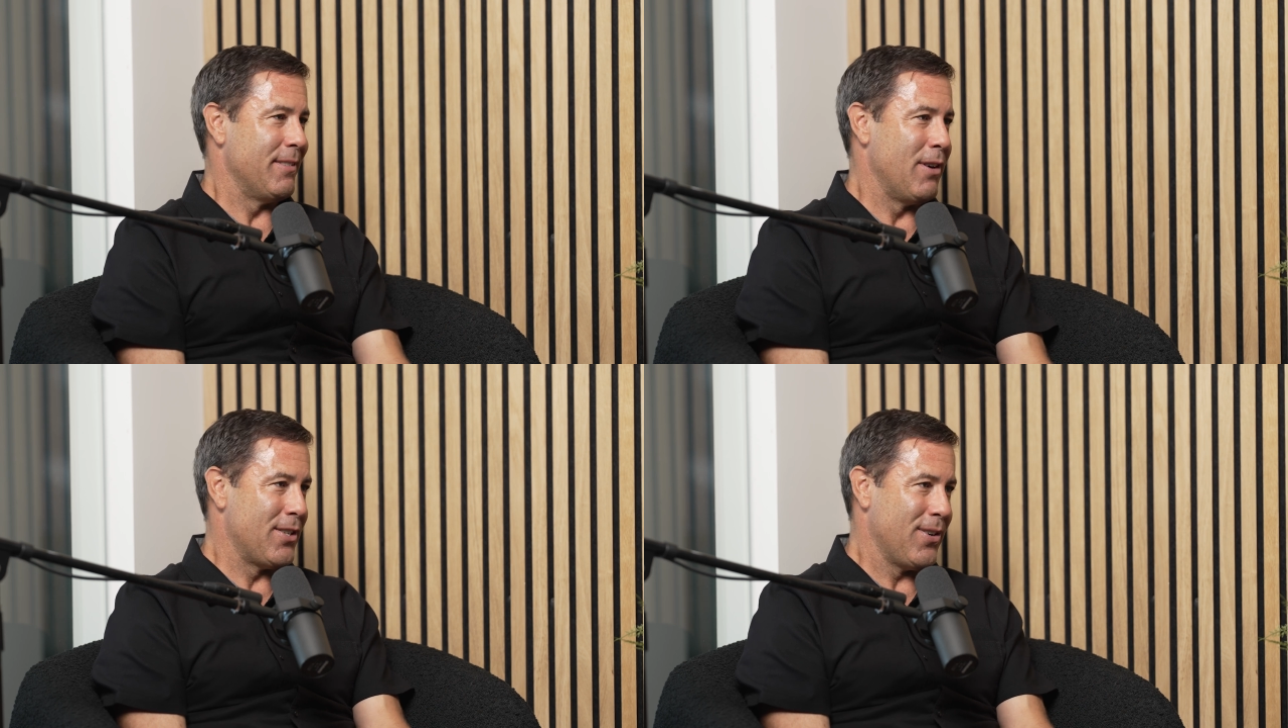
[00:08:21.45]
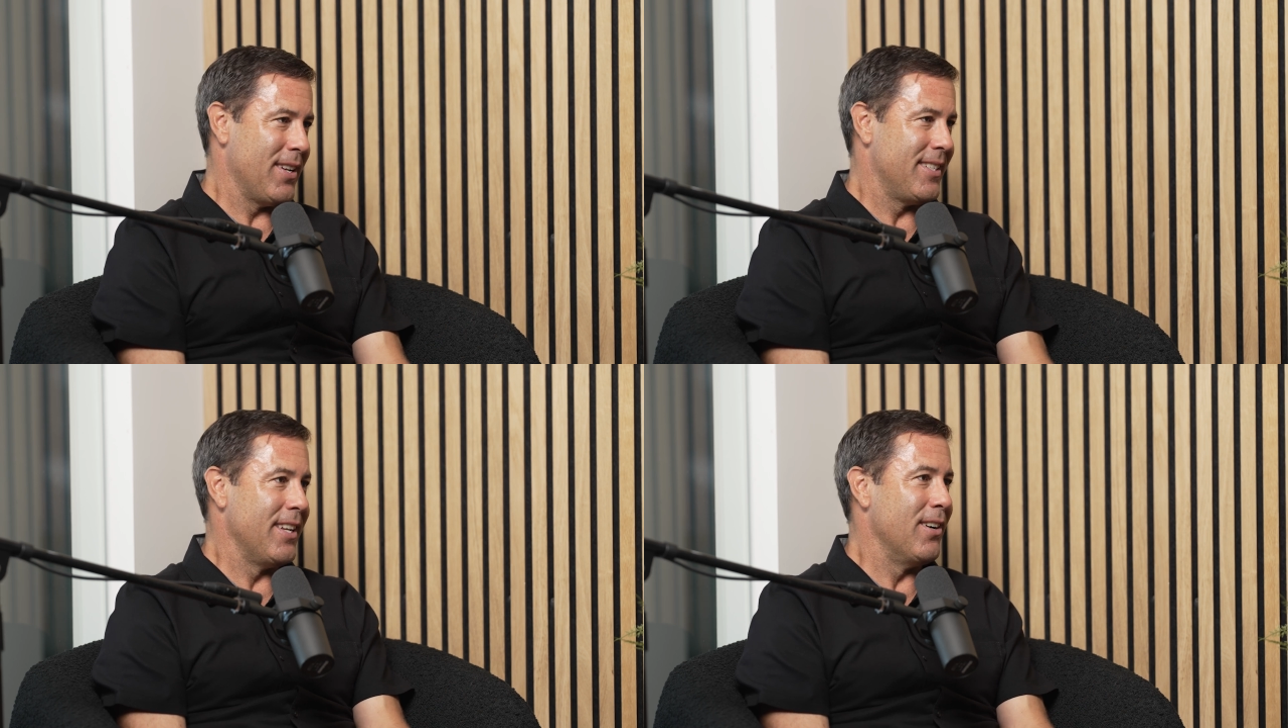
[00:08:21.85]

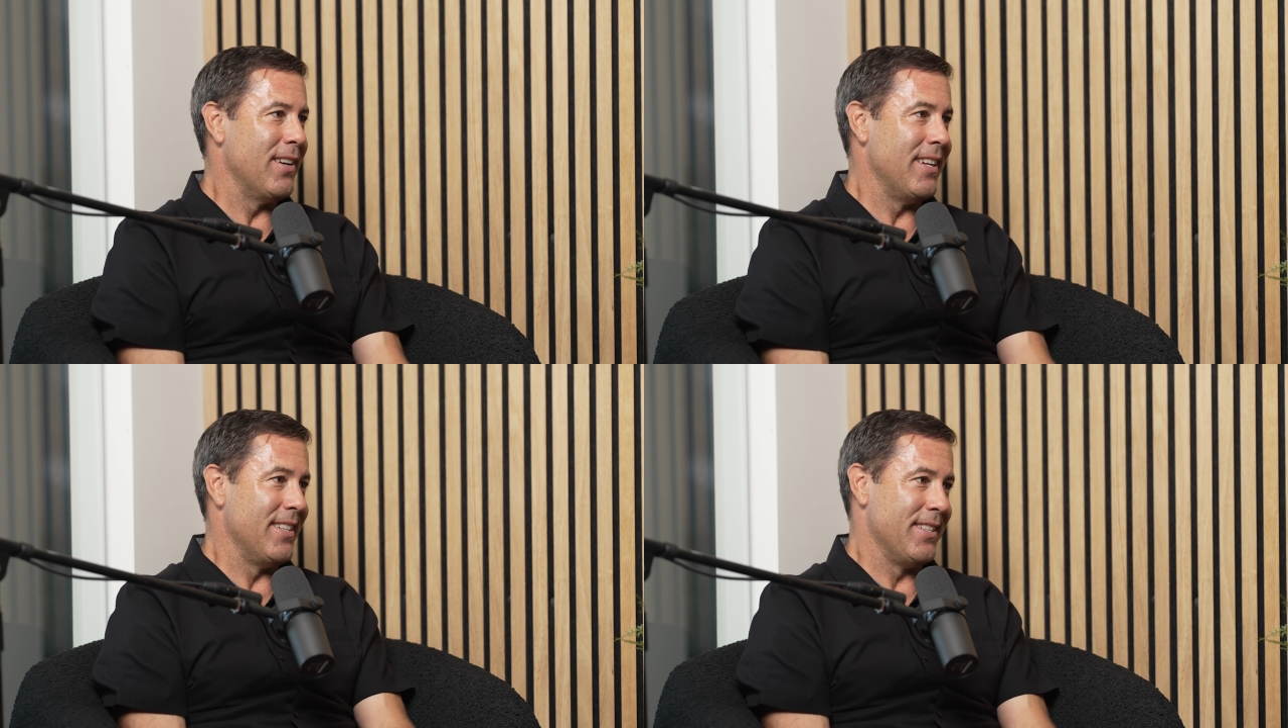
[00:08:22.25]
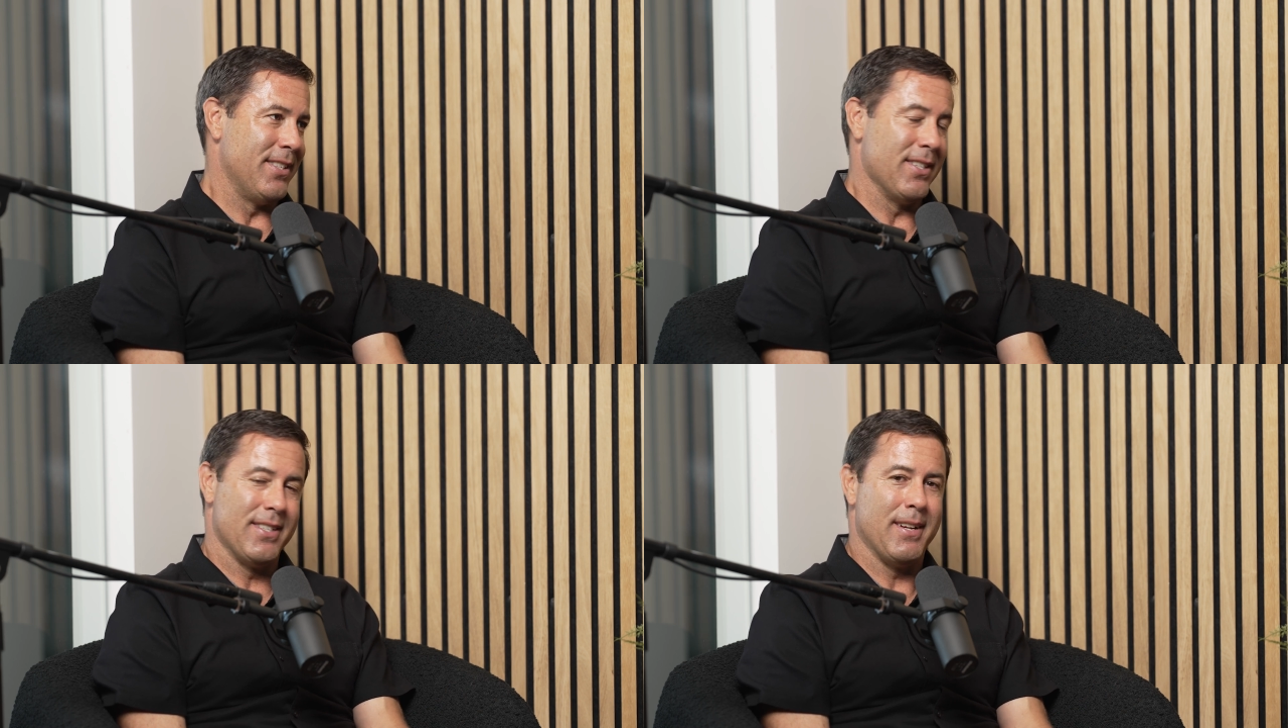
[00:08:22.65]
Restaurant Center
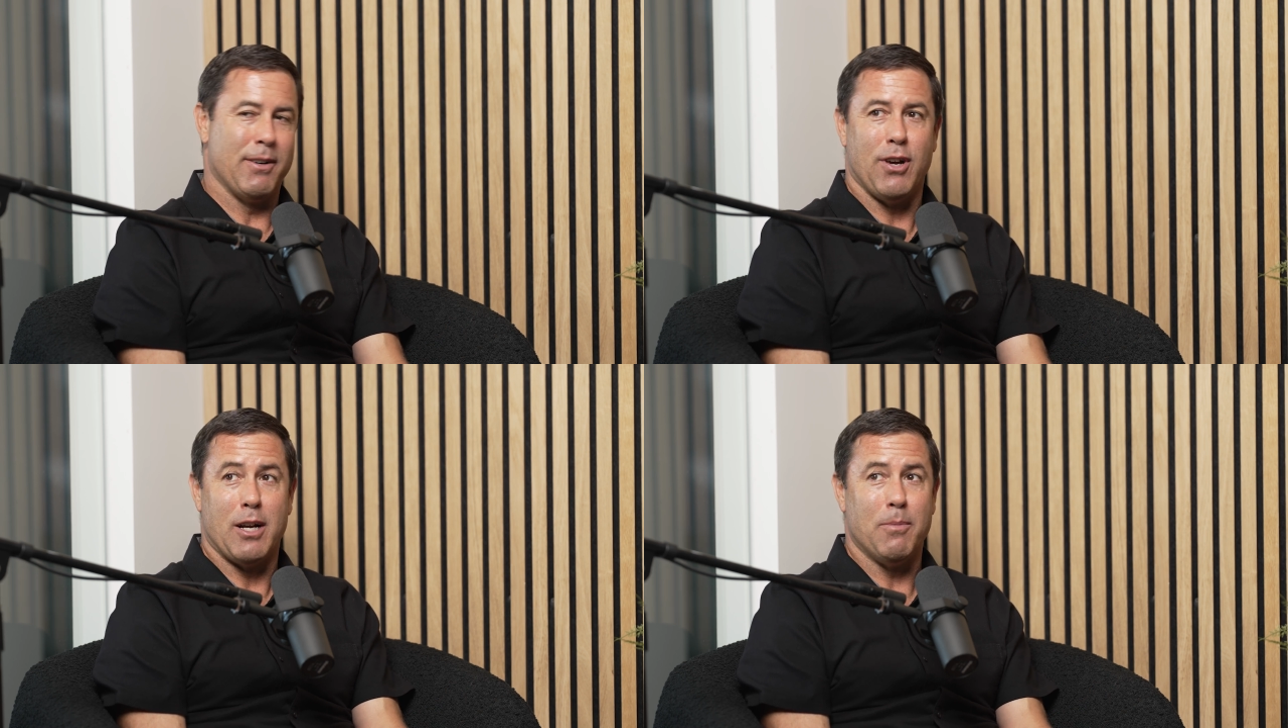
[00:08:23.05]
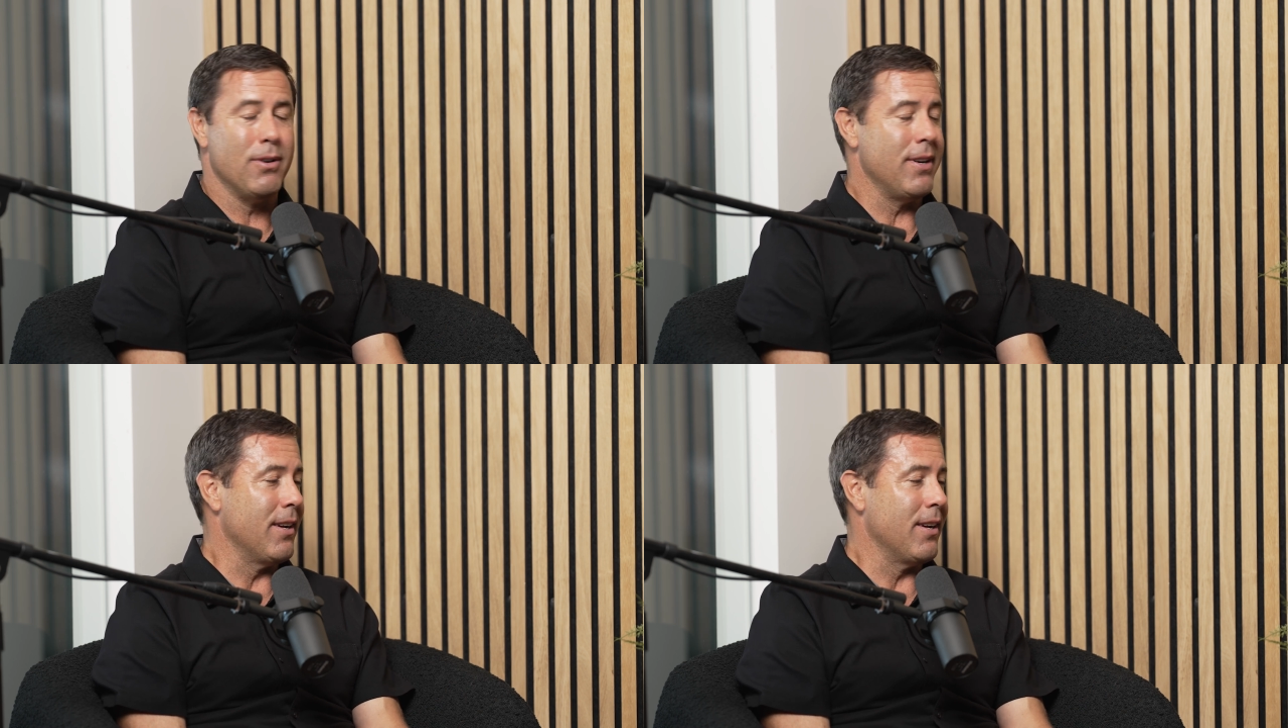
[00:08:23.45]
is just incredible.